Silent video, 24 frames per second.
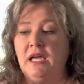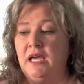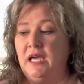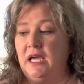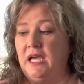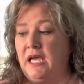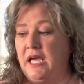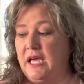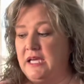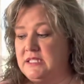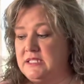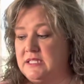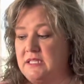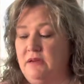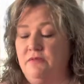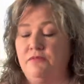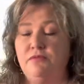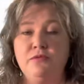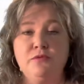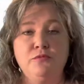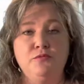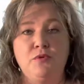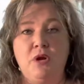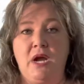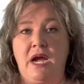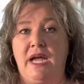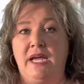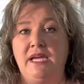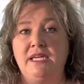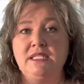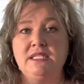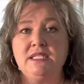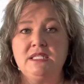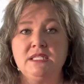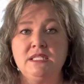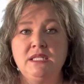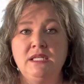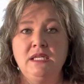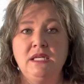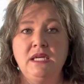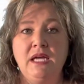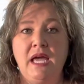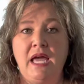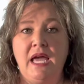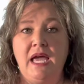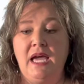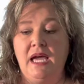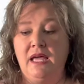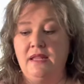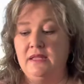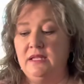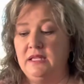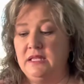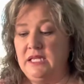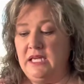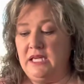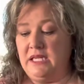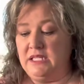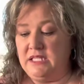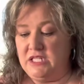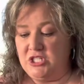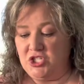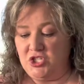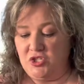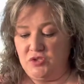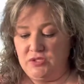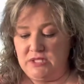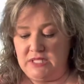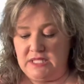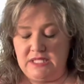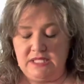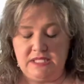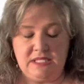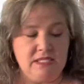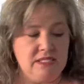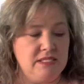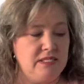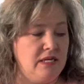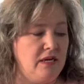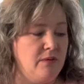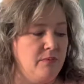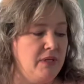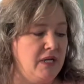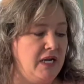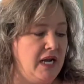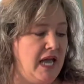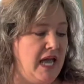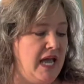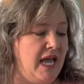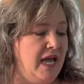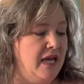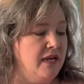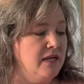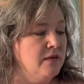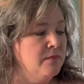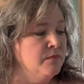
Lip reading: except for the rice, and then the additional seasonings that I'm gonna add.